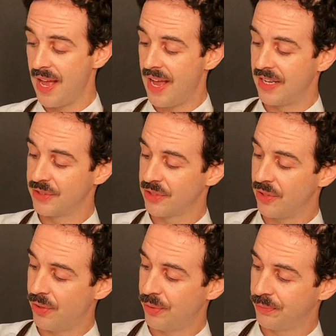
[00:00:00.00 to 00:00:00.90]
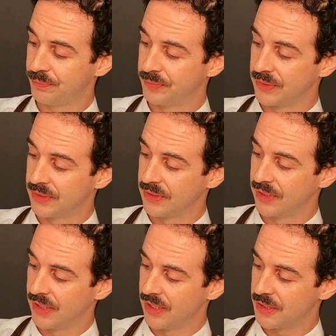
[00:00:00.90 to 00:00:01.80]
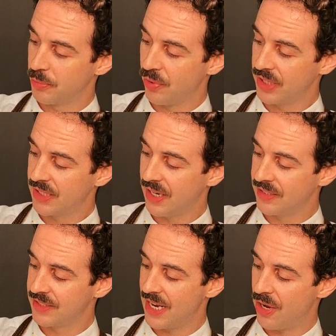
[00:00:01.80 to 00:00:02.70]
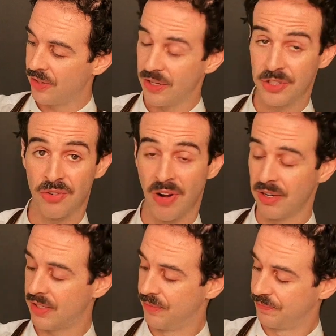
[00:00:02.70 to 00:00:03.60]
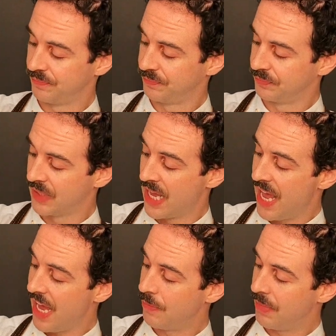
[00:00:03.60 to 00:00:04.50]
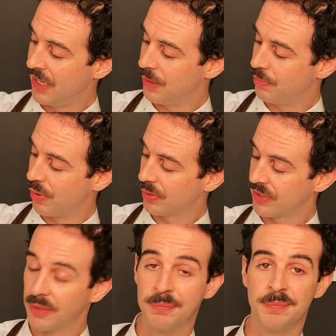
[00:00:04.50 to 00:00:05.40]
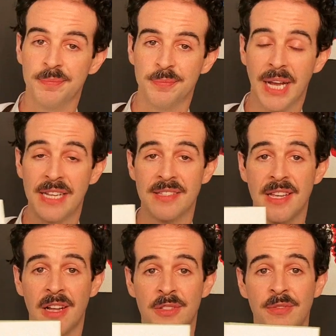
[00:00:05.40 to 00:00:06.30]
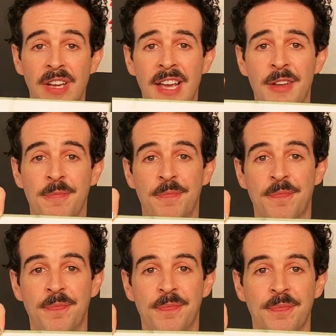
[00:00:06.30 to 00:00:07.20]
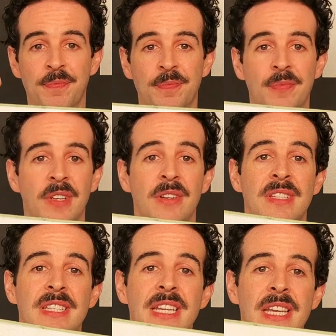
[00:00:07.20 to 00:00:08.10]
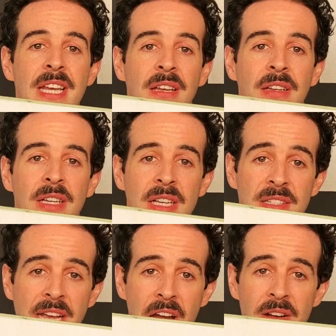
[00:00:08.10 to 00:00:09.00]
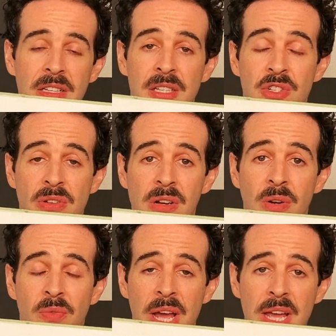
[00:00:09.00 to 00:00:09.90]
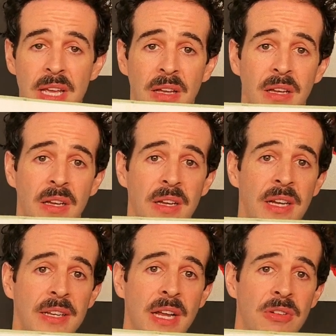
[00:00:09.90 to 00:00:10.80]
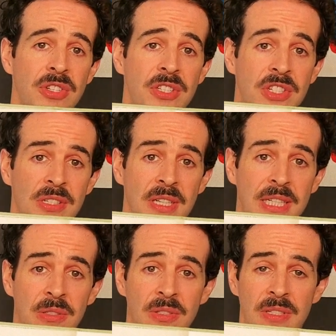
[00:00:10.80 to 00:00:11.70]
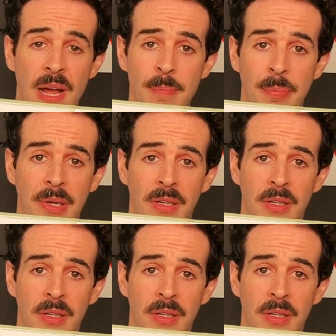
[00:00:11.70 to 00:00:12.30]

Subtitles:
And so the boy cut down her trunk and made a boat and sailed away. You can see he's carrying the trunk away. Now she's just a little stump.